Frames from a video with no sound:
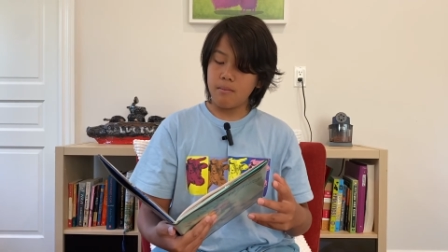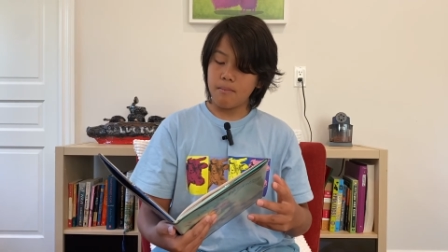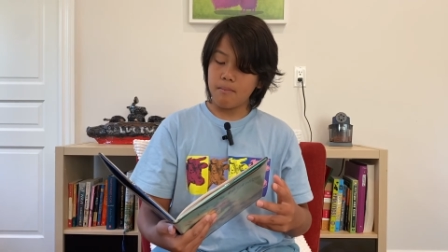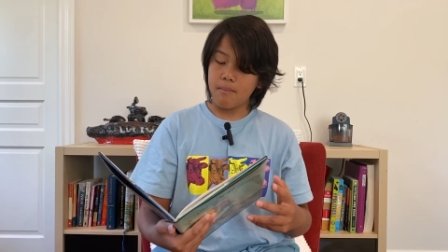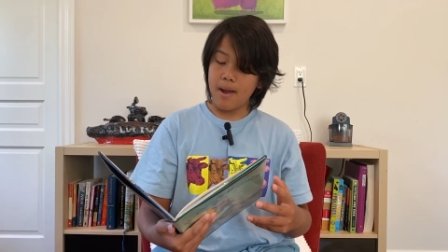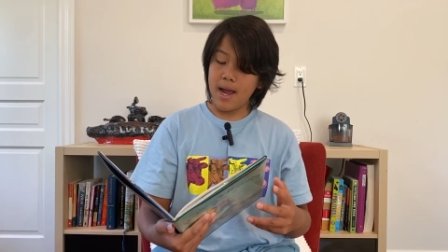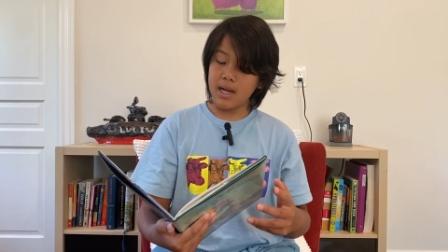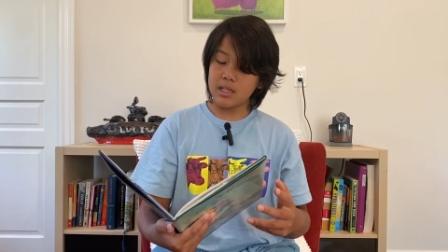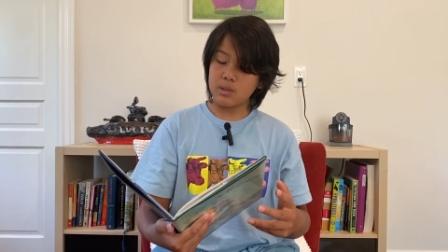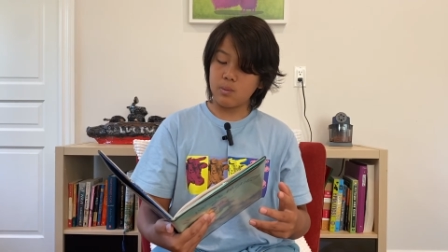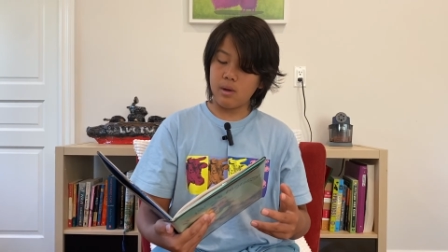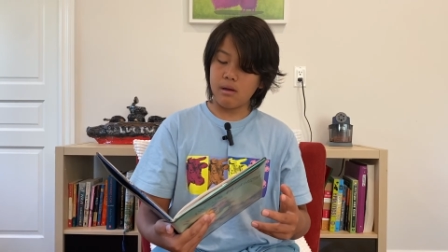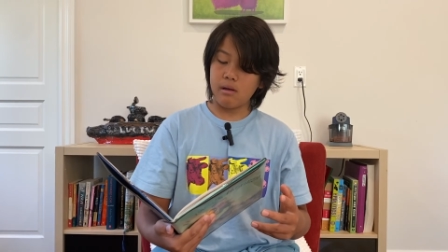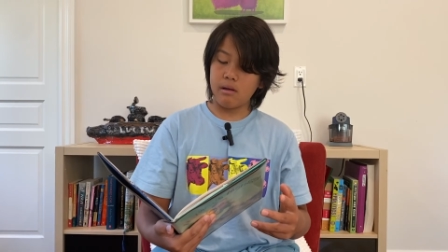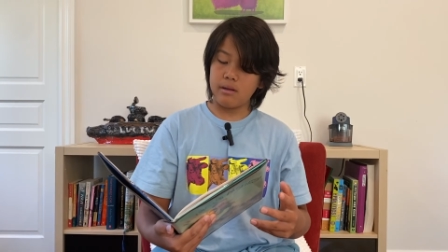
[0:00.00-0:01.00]

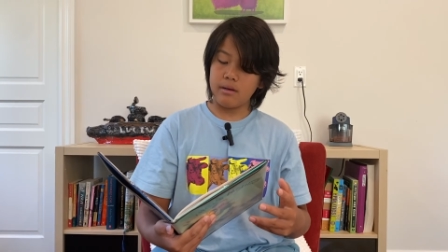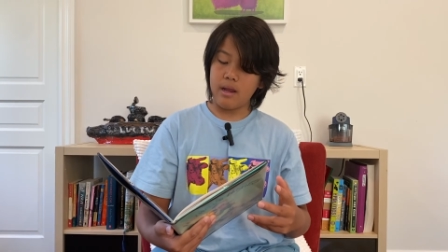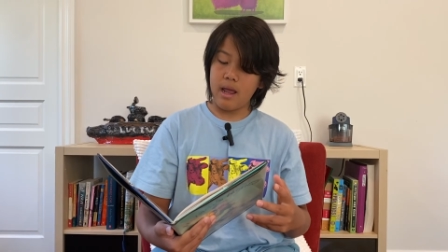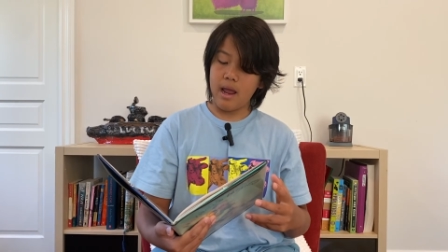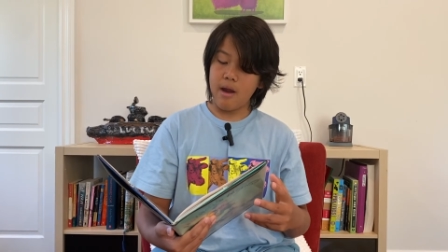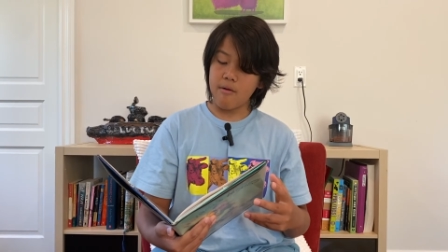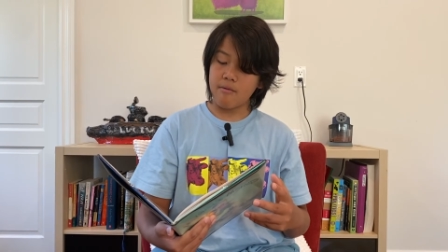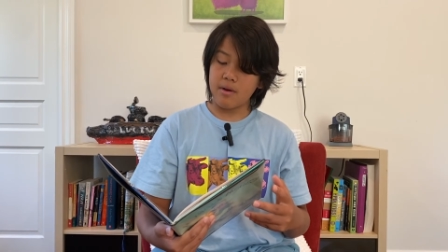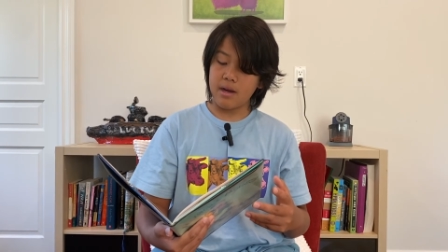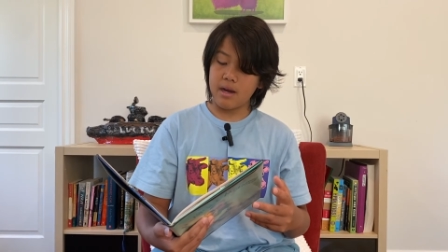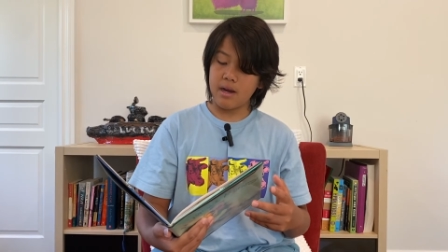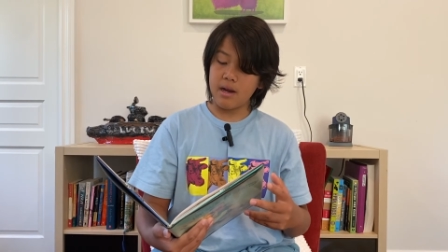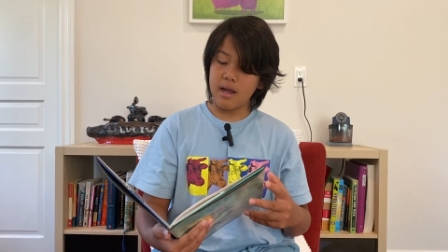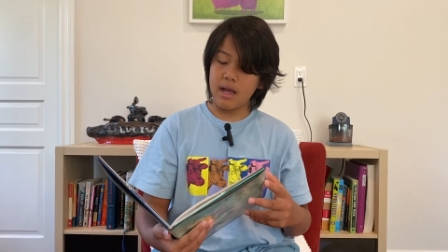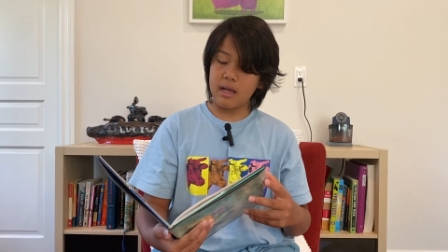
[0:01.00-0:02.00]
Maxwell and Harry
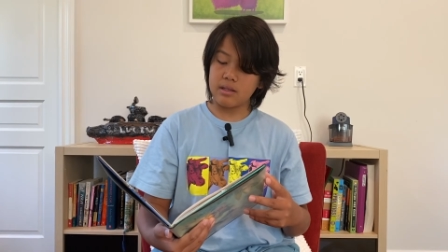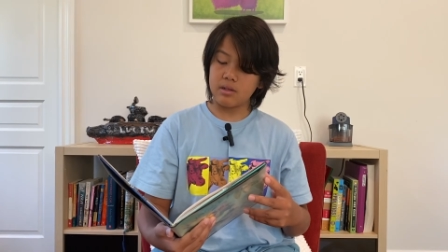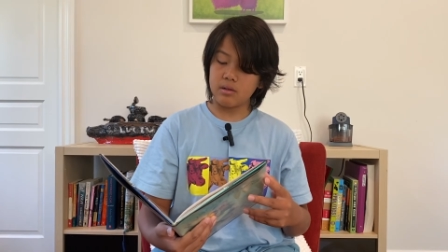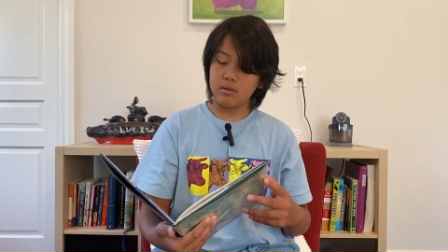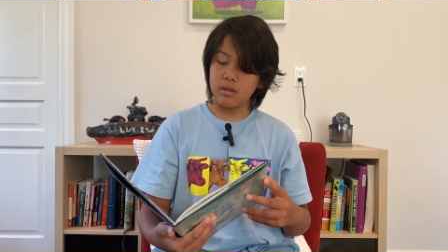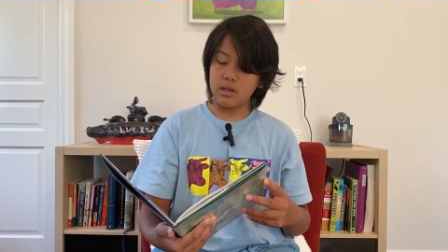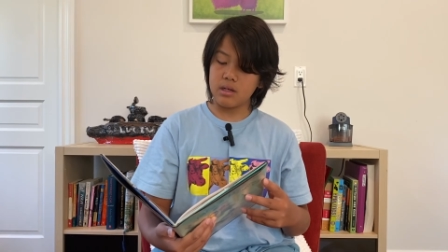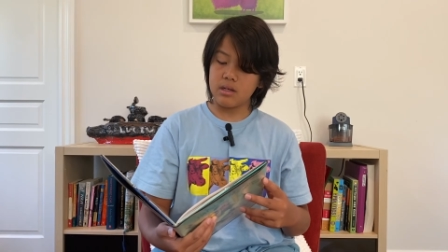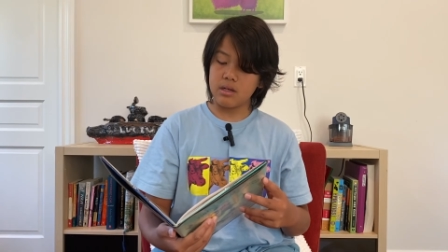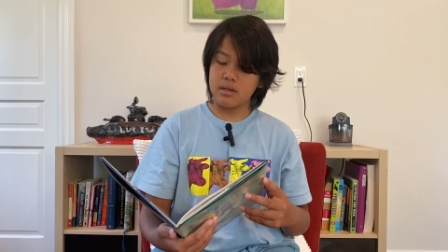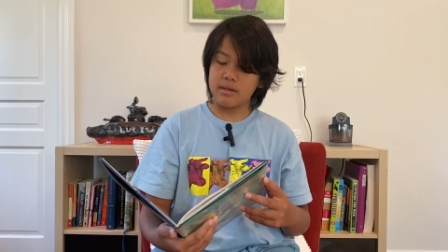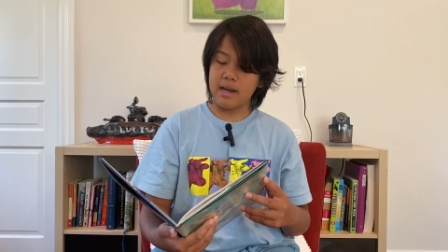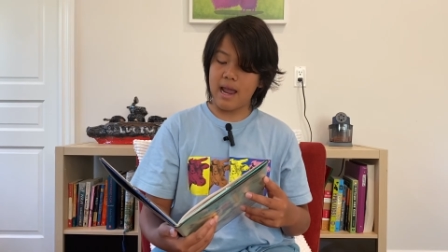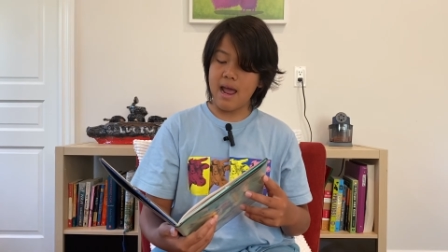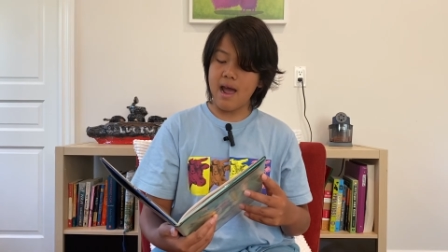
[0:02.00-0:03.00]
had to look
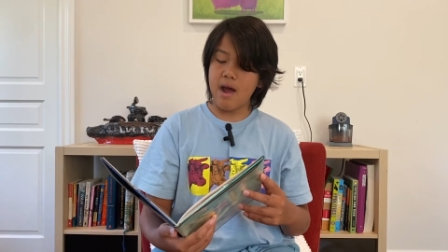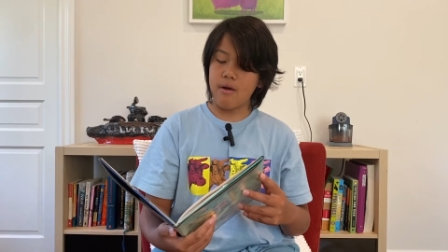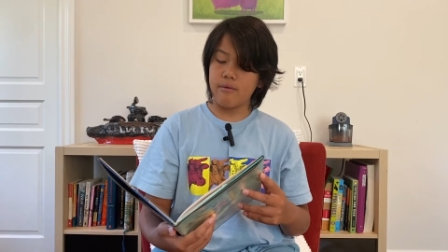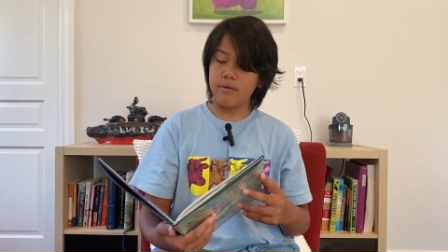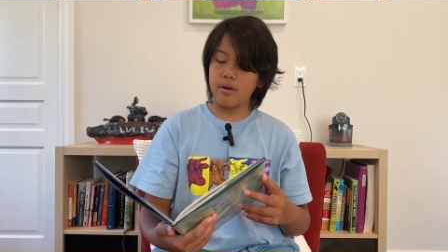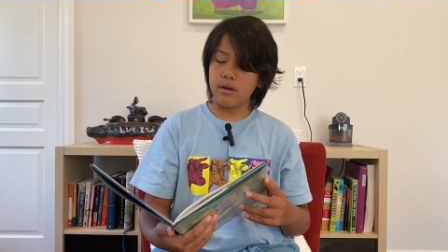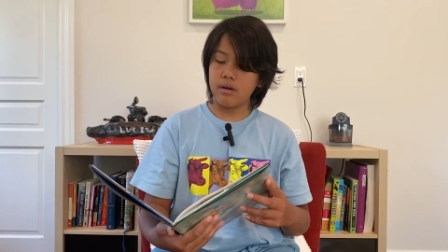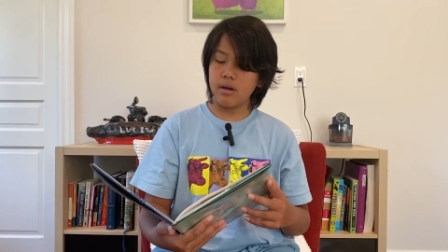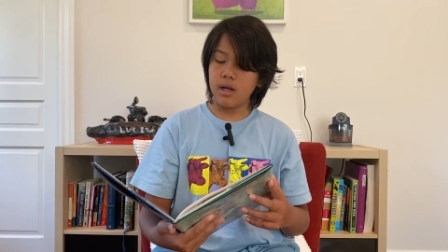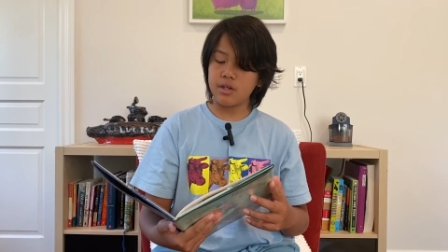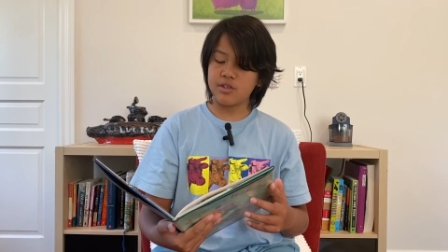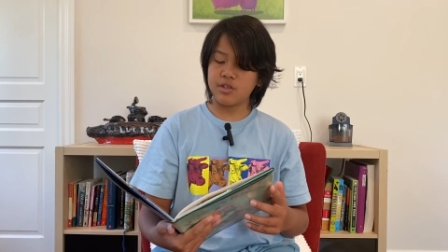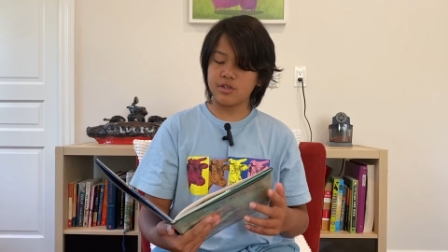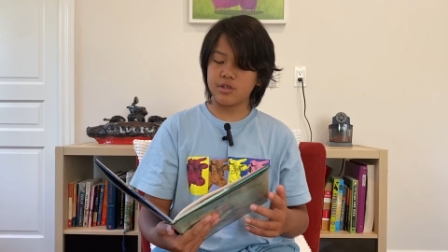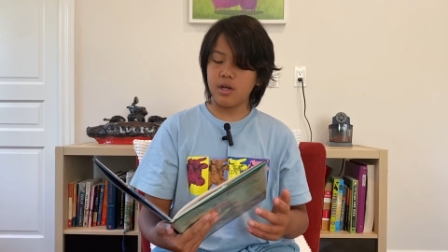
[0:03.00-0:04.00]
down, not
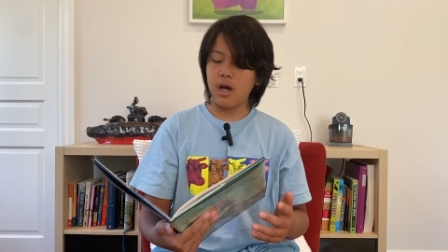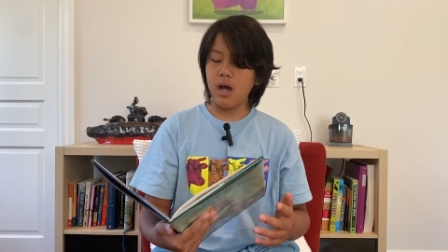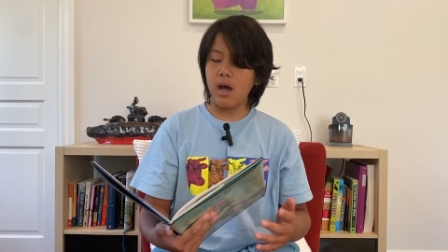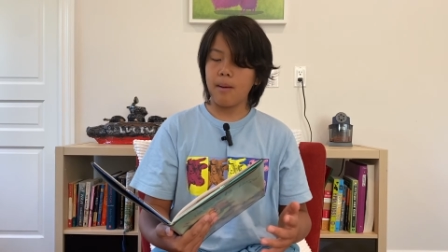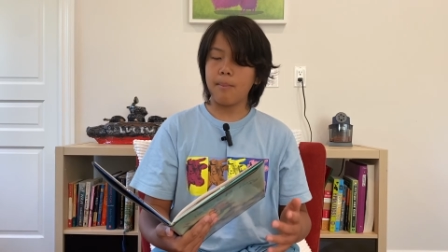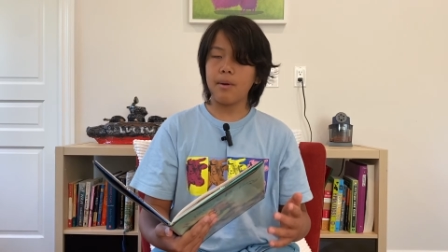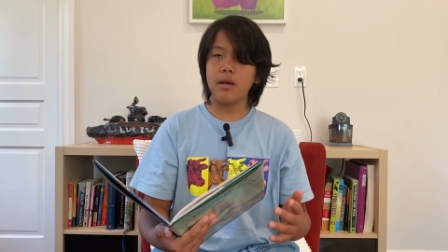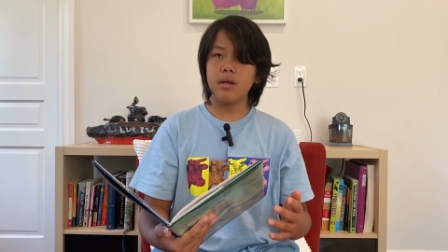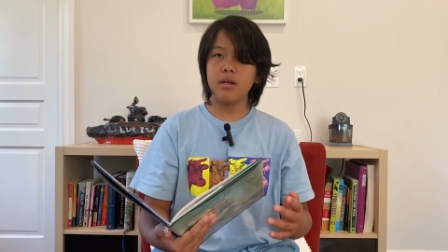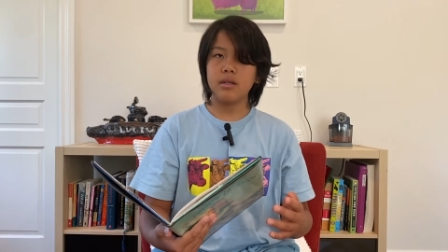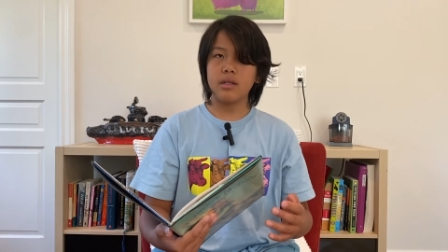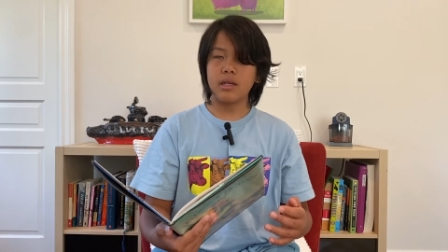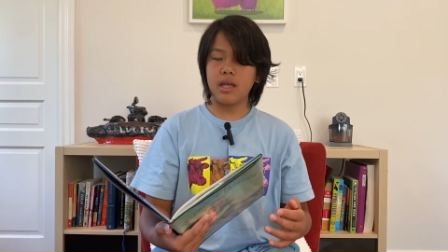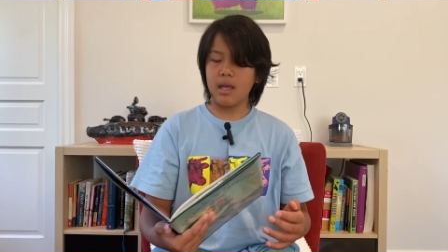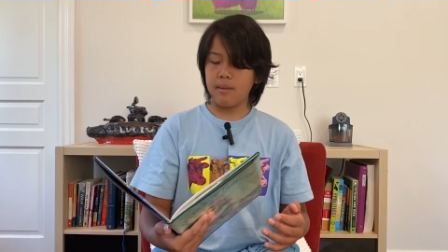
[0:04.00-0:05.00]
just up,
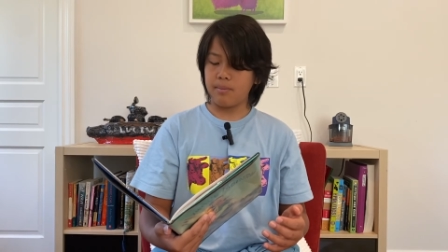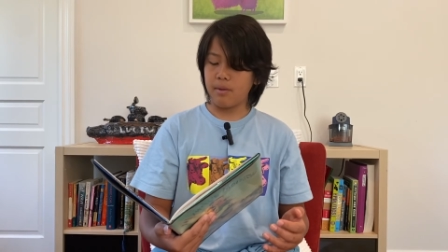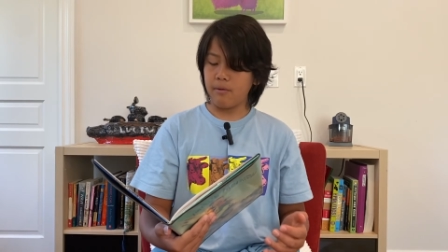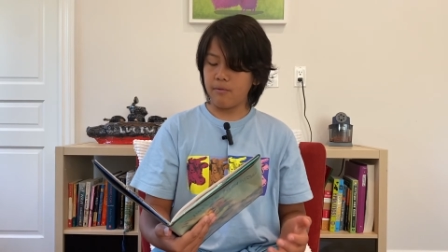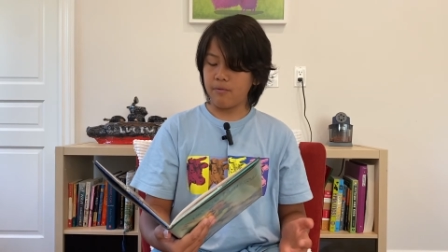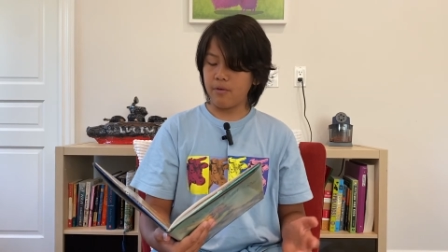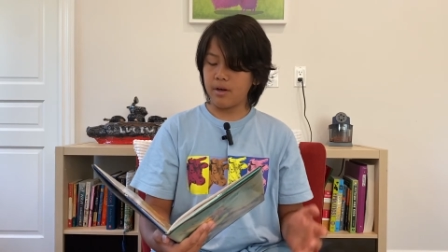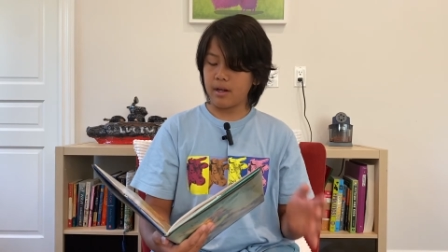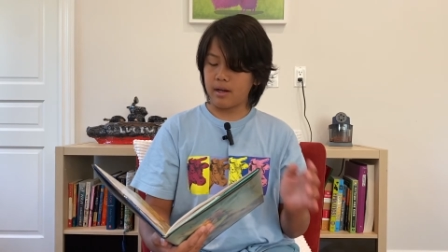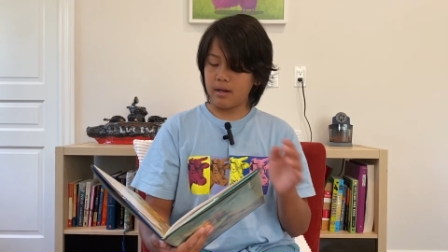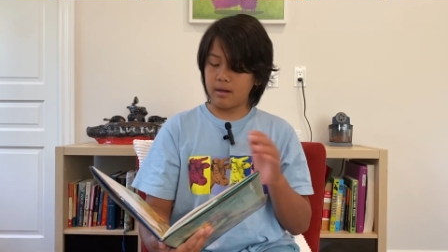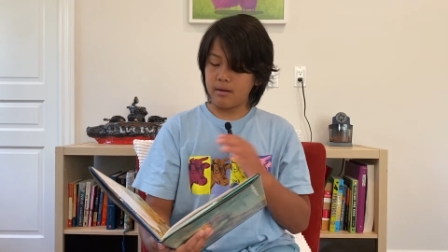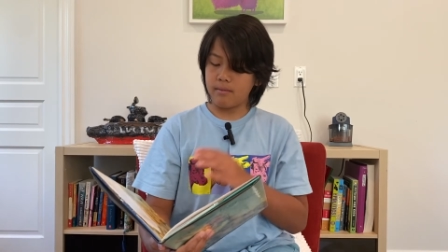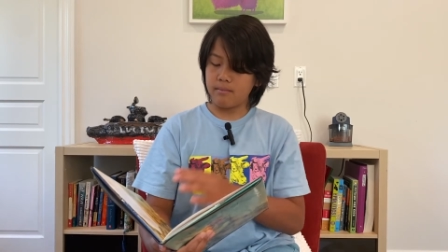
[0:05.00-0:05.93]
to keep their footing.